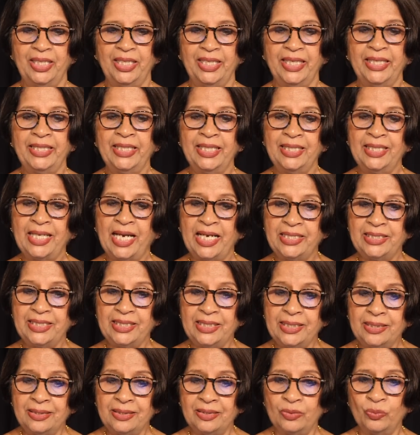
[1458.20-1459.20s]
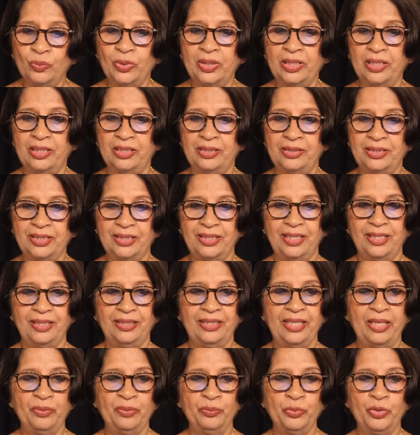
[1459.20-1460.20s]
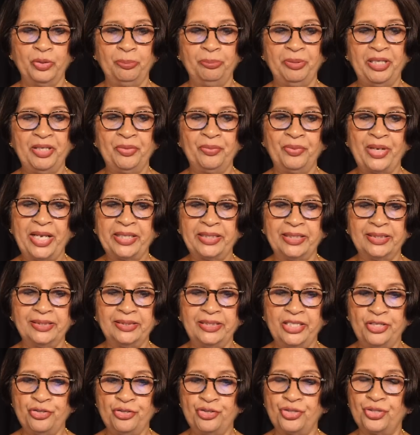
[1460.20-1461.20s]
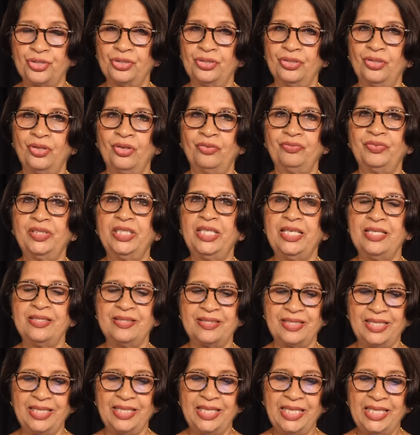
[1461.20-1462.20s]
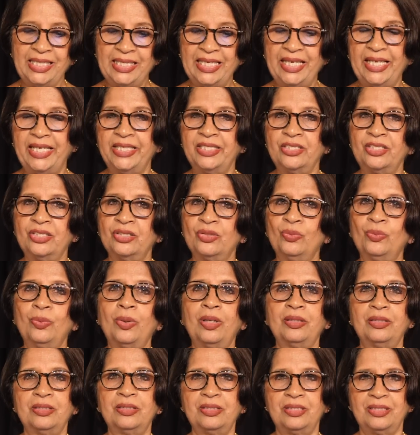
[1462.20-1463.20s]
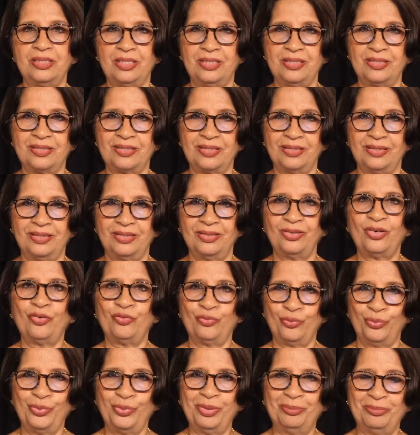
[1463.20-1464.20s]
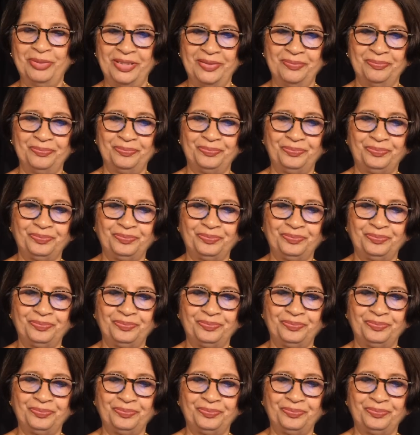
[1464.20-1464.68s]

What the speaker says: In an ideal world, there would be recognition of these innate qualities of women.